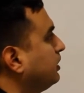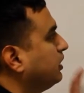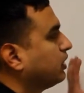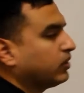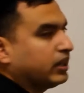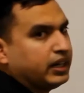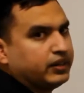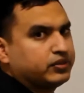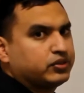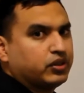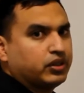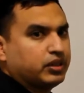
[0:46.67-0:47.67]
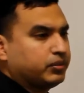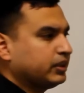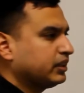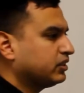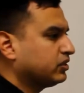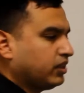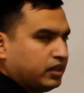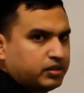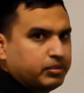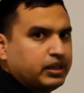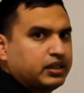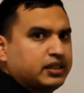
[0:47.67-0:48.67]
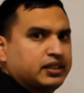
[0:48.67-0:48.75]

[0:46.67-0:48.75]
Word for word: a graph so that we can talk about